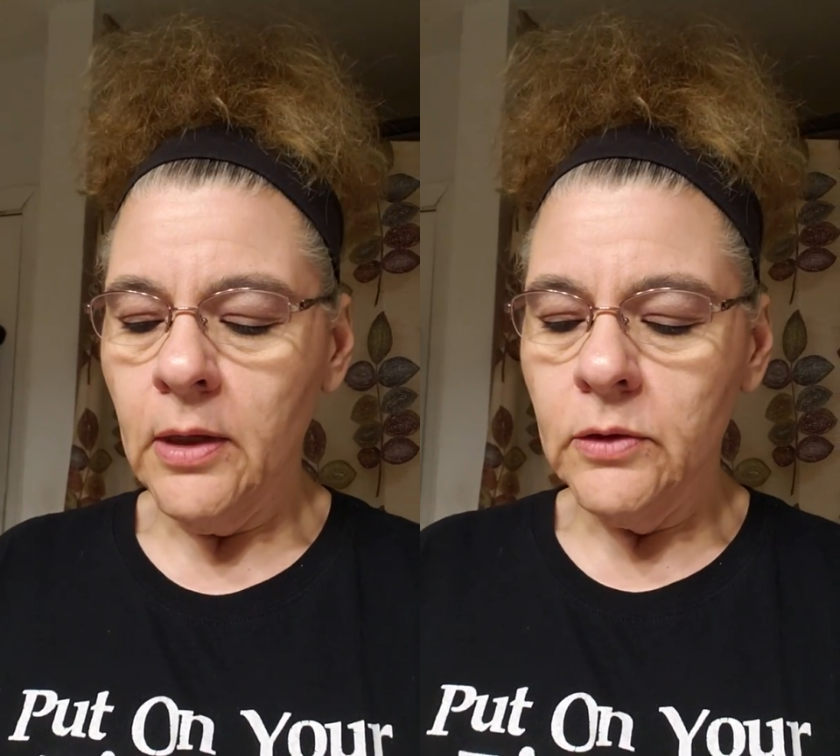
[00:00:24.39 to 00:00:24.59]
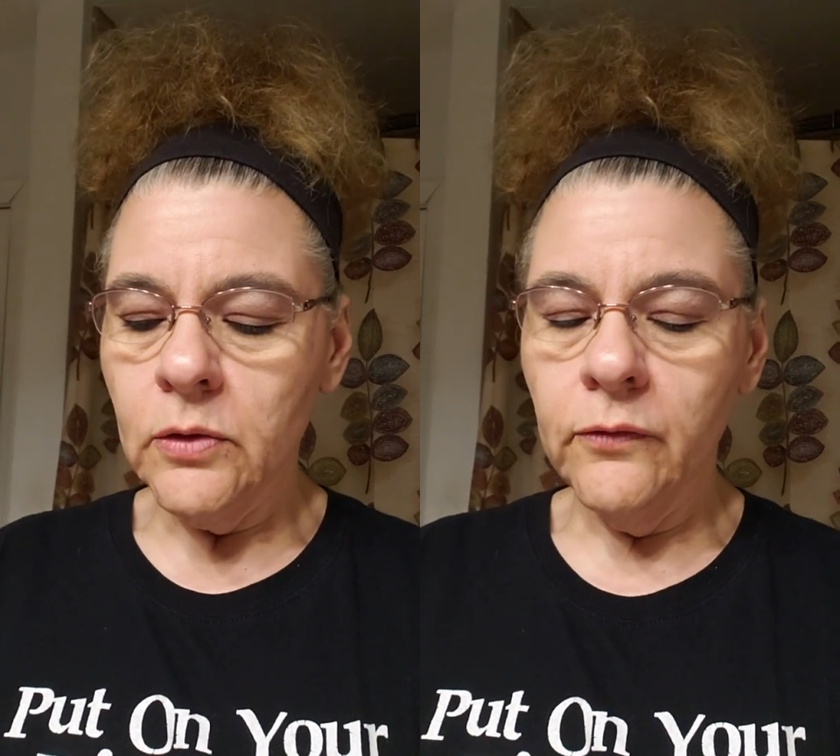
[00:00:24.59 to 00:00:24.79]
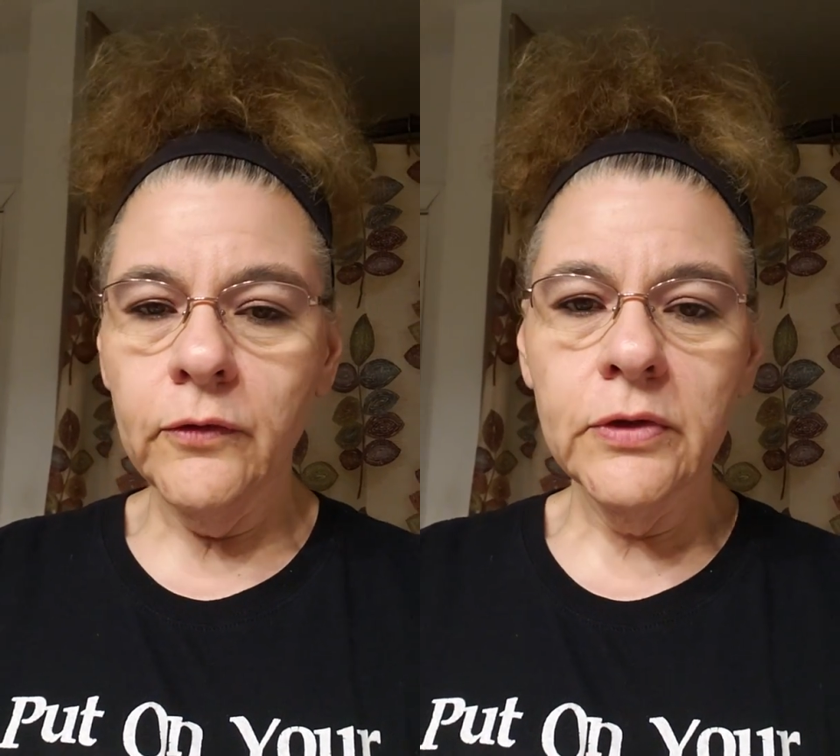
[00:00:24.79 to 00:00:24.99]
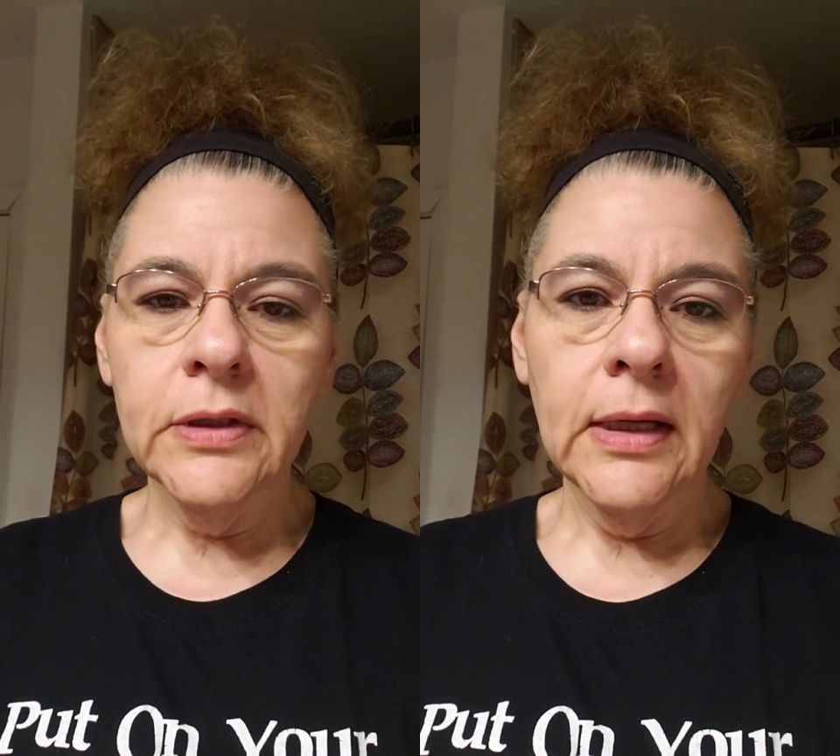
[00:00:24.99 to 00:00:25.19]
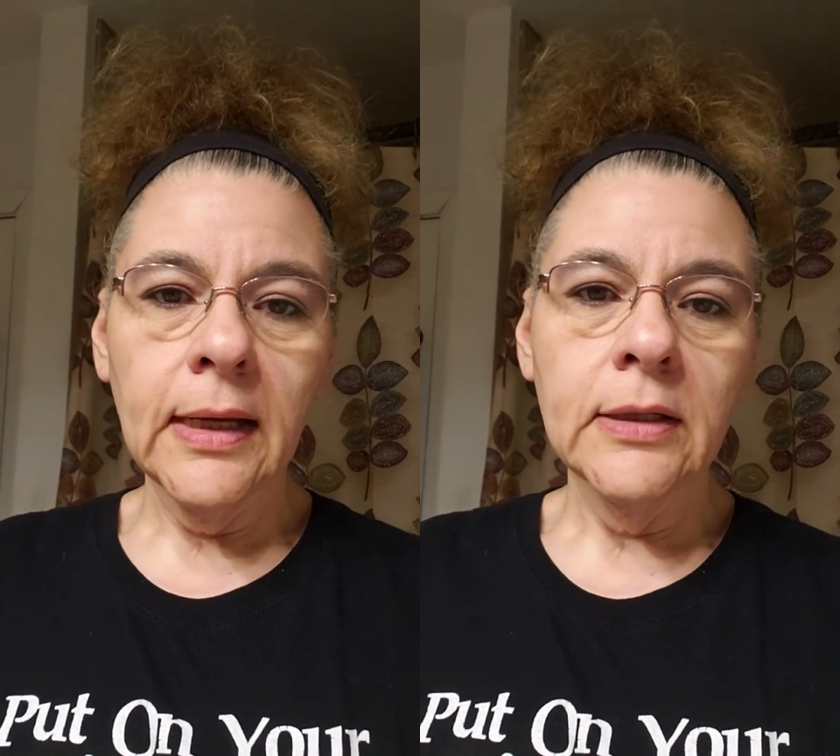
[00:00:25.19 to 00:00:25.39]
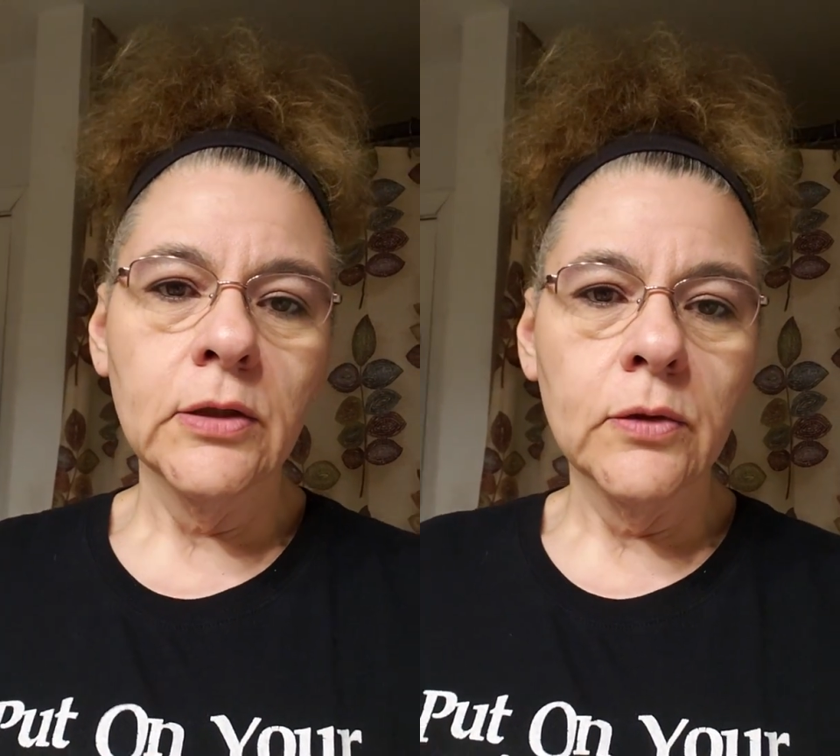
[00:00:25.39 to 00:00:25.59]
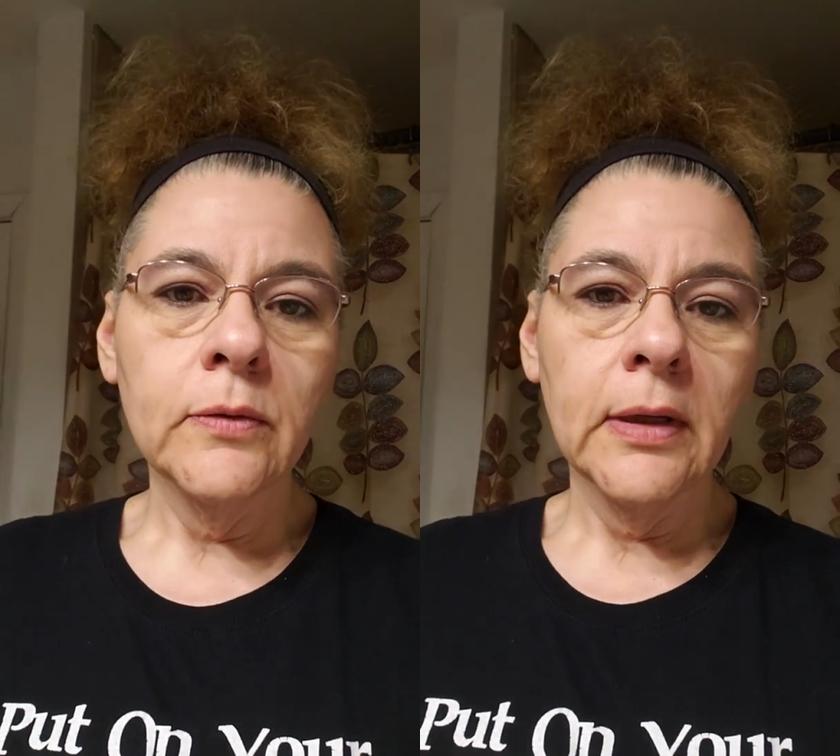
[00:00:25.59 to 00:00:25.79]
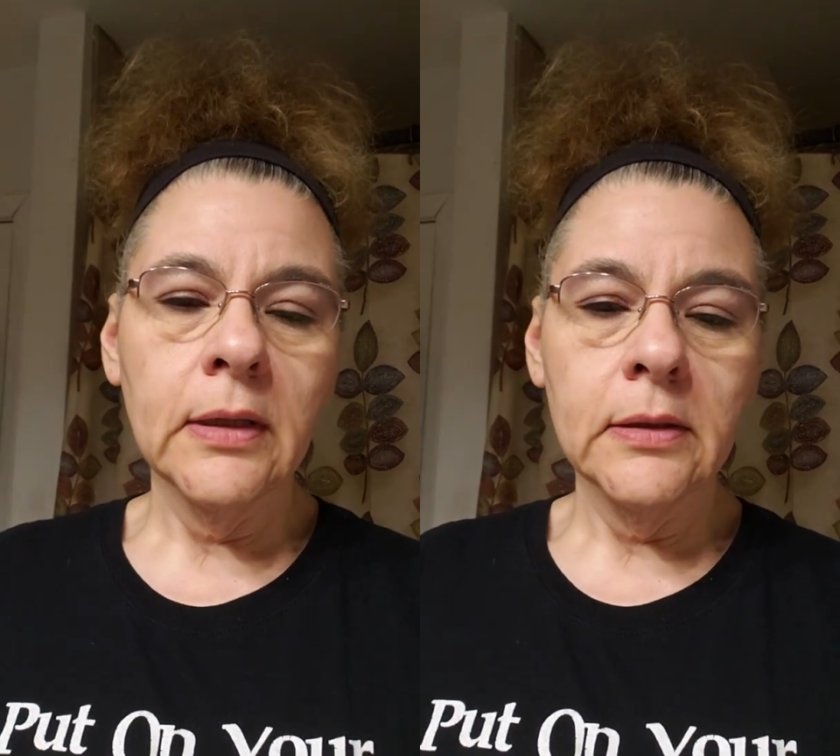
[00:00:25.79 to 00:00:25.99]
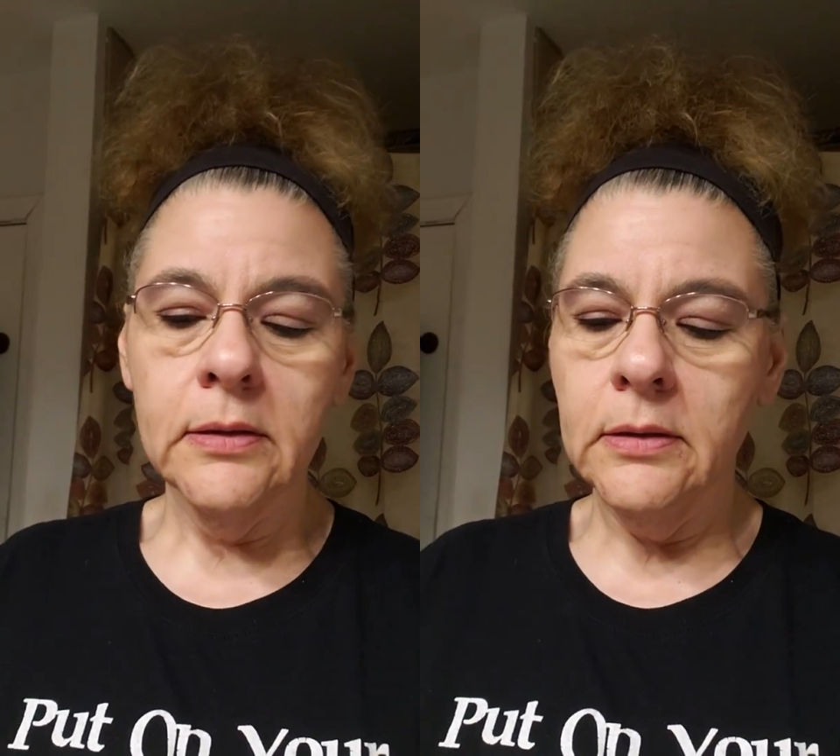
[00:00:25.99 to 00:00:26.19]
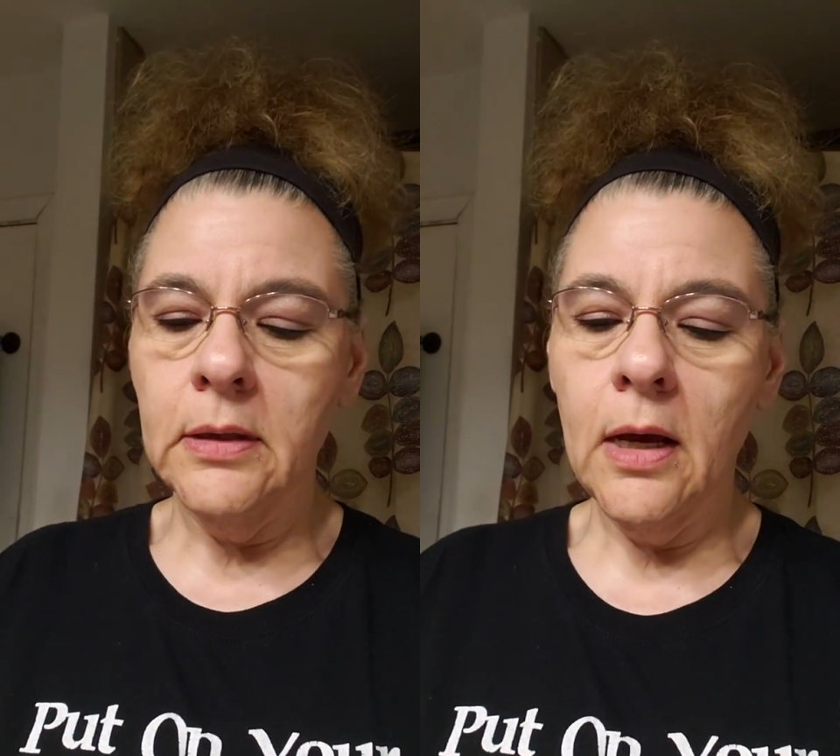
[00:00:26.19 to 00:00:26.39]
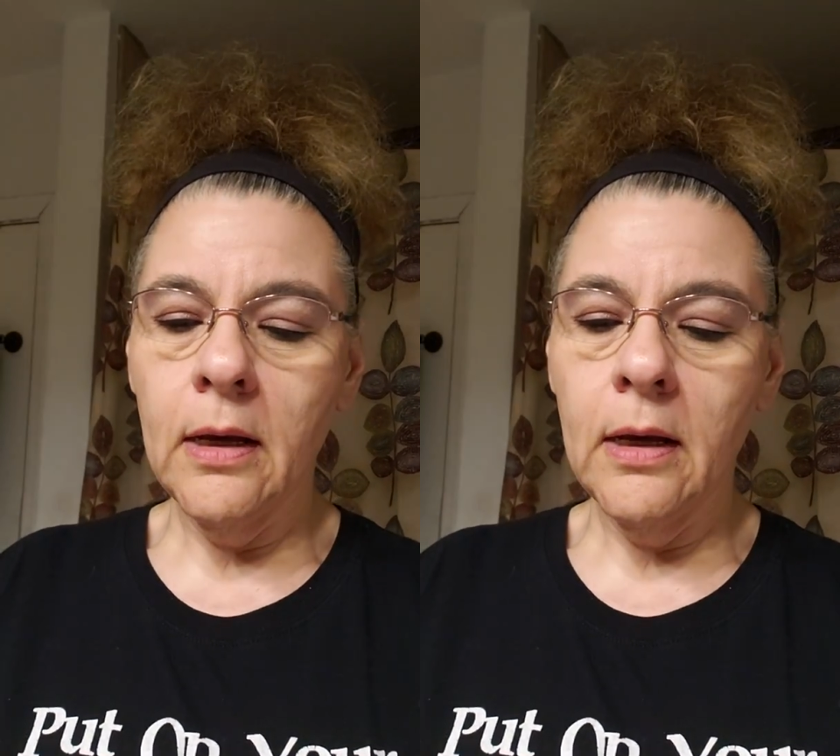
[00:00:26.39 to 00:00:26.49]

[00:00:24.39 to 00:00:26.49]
So the first thing I do is